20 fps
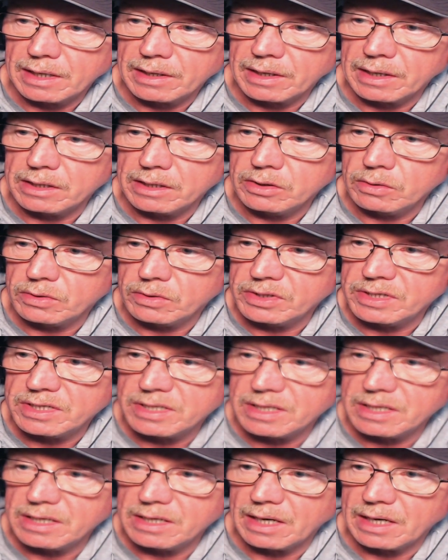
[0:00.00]
and I you could
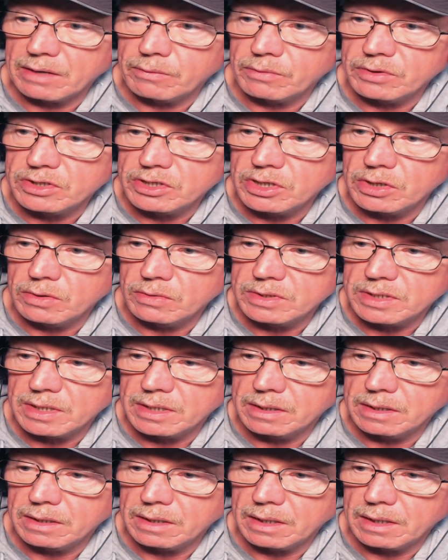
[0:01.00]
see I was
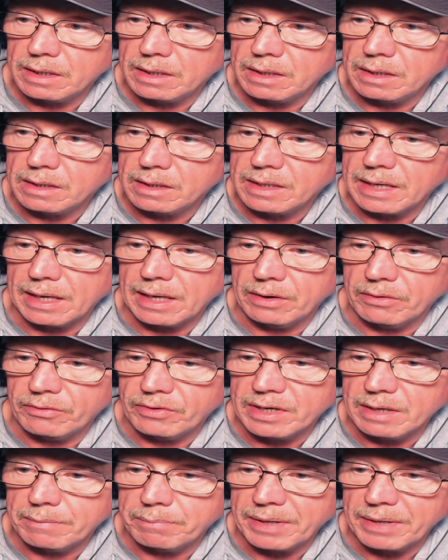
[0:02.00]
using uh,
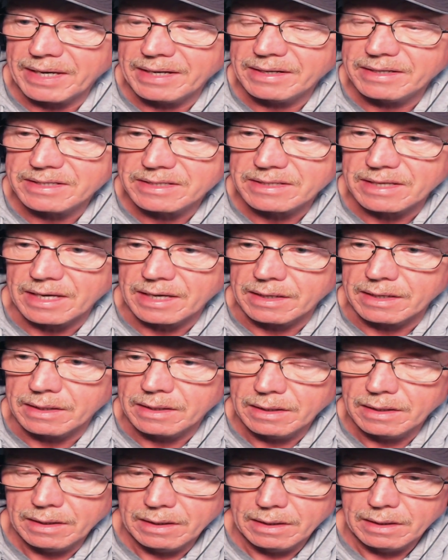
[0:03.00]
Galeria paints then.